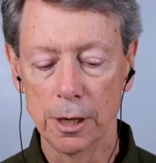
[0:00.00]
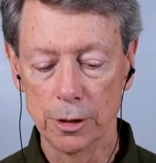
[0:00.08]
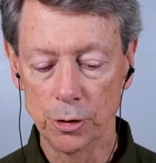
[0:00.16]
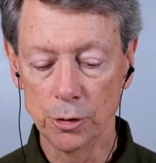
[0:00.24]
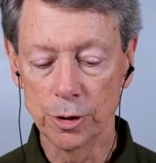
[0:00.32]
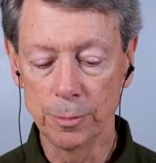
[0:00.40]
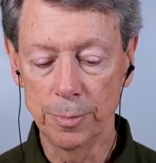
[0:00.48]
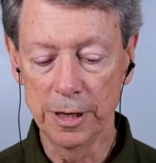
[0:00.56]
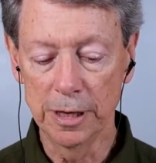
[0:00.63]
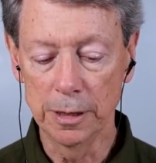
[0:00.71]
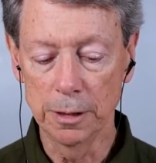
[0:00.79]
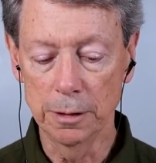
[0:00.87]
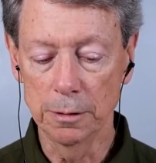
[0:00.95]
you could
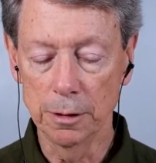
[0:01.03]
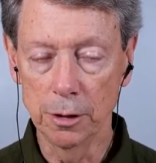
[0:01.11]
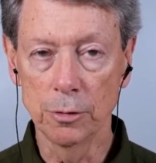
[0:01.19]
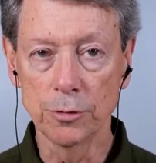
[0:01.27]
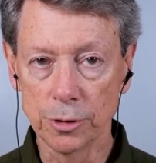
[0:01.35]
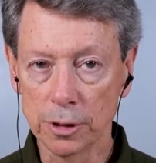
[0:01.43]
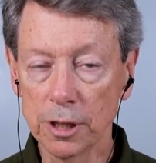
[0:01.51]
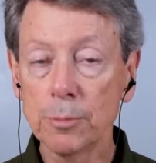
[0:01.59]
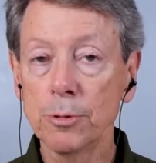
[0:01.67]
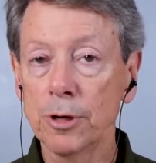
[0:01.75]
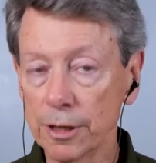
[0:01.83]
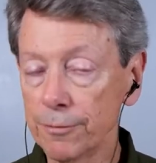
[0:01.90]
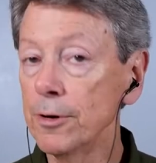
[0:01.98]
be you know
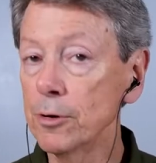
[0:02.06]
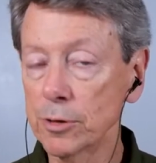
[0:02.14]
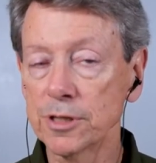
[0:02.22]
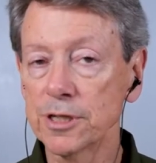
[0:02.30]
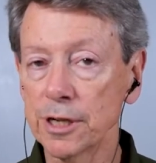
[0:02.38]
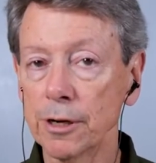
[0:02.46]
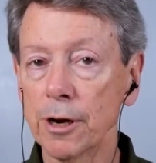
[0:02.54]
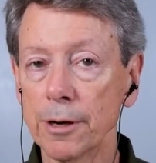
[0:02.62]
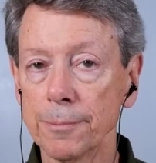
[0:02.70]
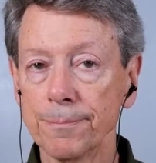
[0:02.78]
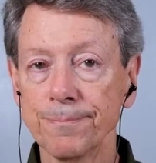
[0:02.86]
deliberately focusing on